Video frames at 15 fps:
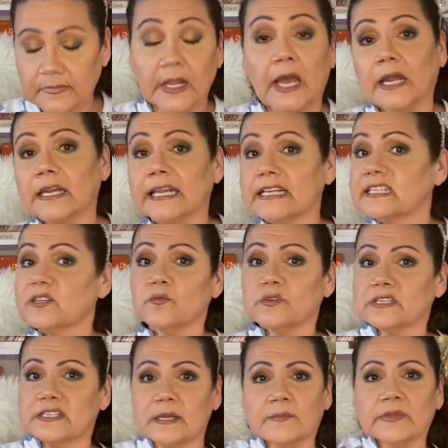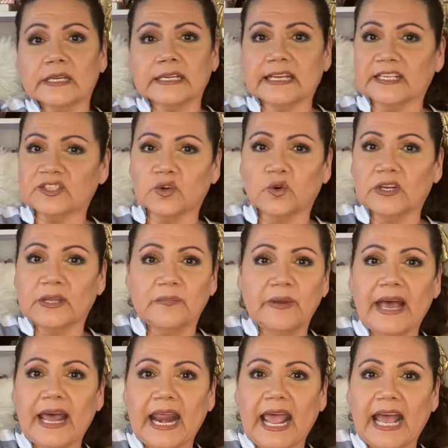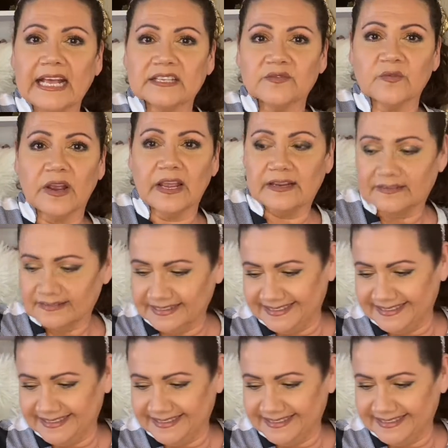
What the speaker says: Unless it was something like totally badass, right?